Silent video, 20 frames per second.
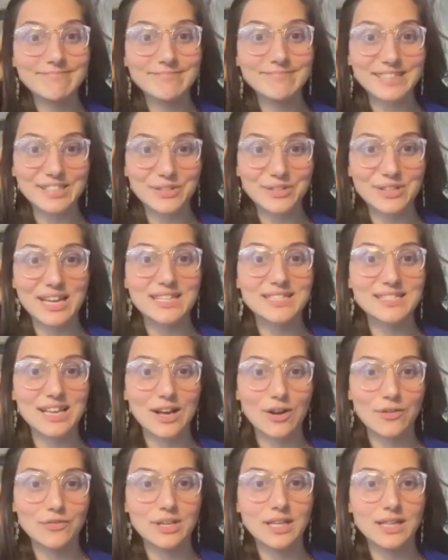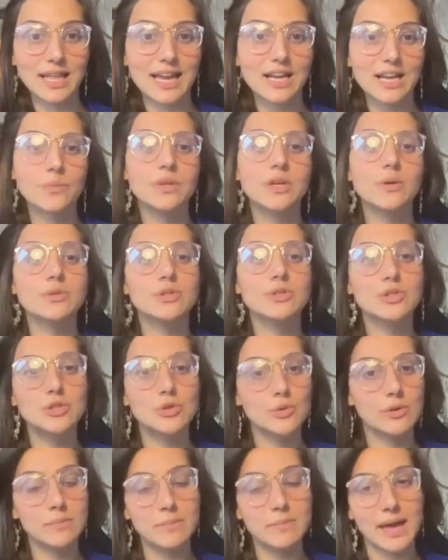You know, that self-neglect, when it was
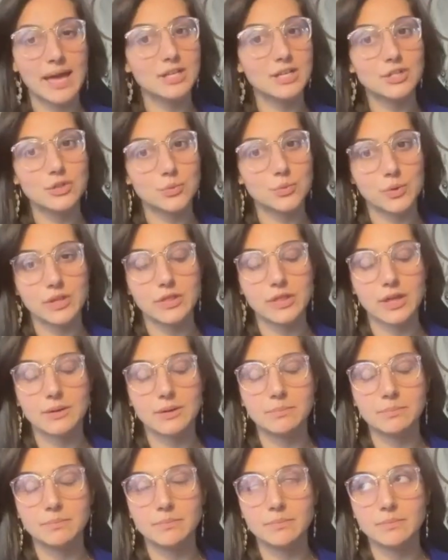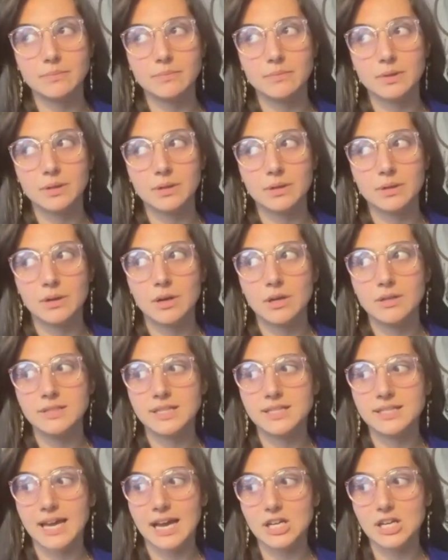so enmeshed with
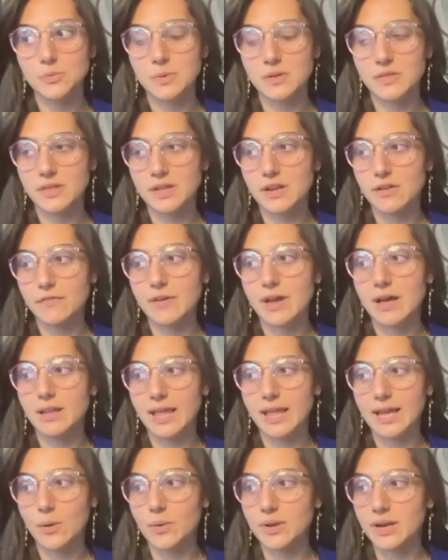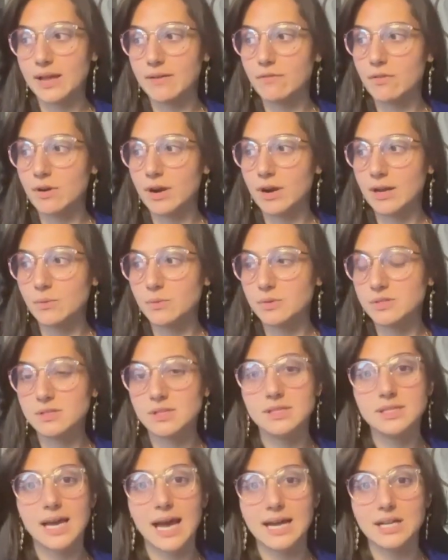detachment that it felt like whenever I was
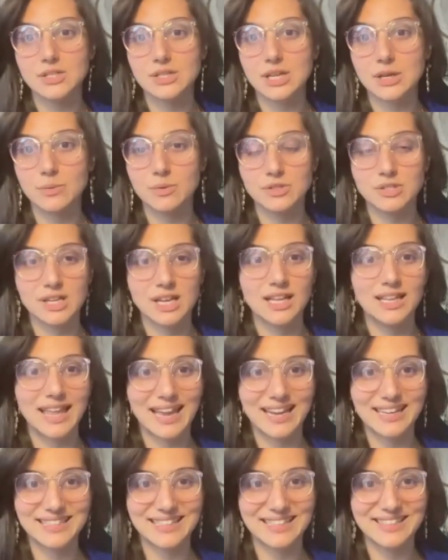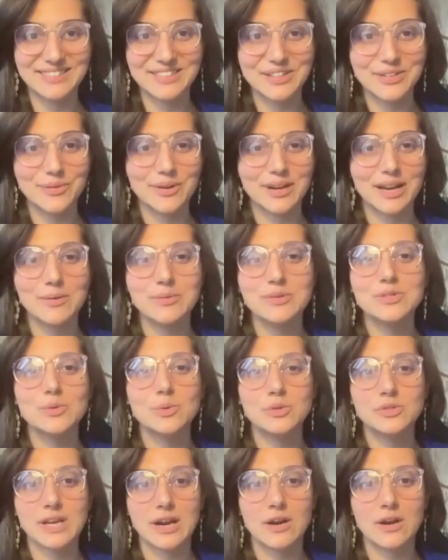detached, I was neglecting, you know, and I was so
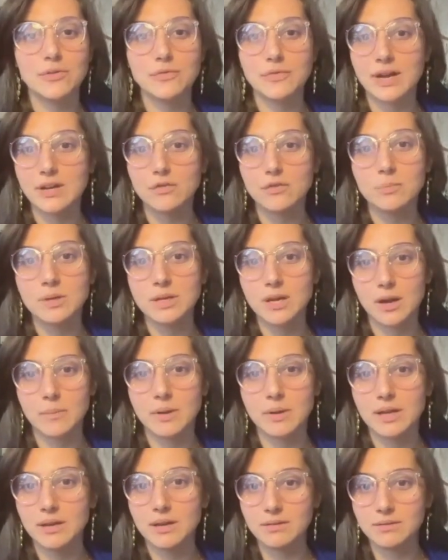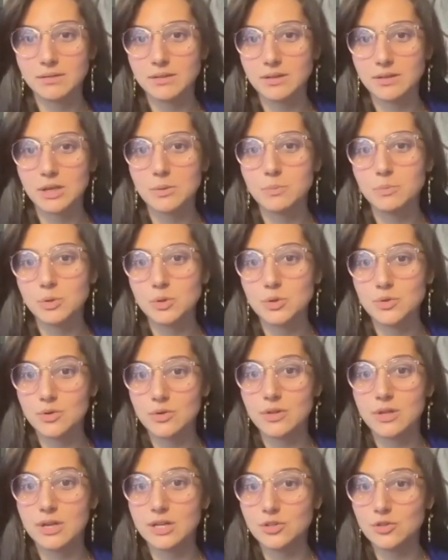terrified of becoming the abuser
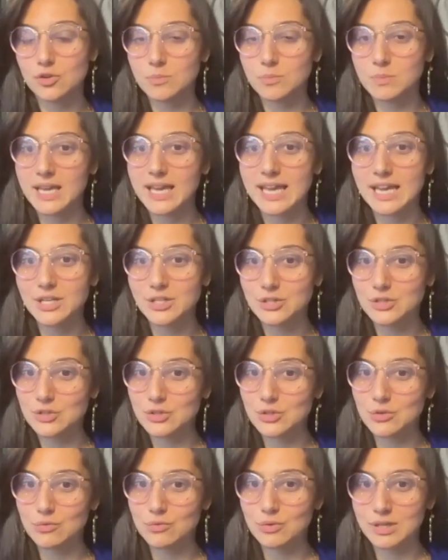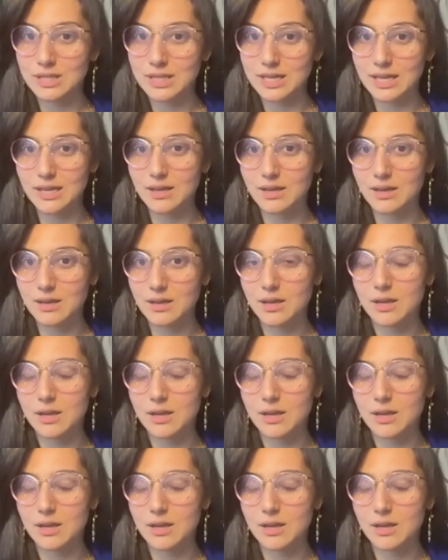that it took me ages to really